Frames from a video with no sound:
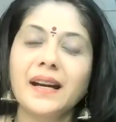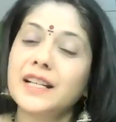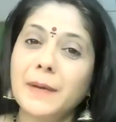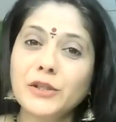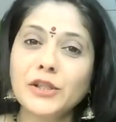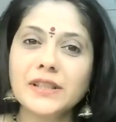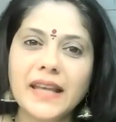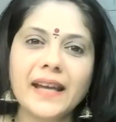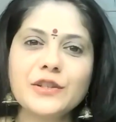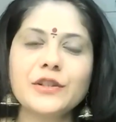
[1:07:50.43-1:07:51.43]
A special
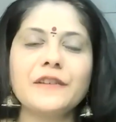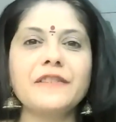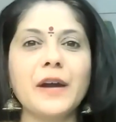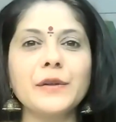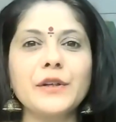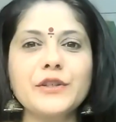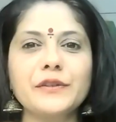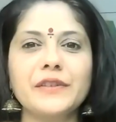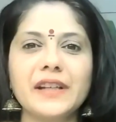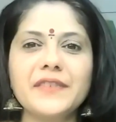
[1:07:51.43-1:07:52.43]
thanks to the founders
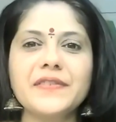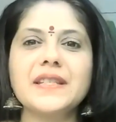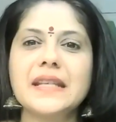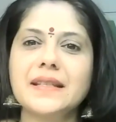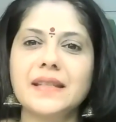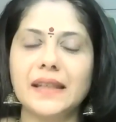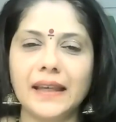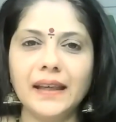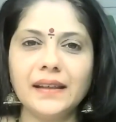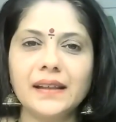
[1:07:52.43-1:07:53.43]
of Glyphs
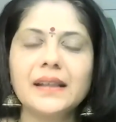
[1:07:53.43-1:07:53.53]
CCE,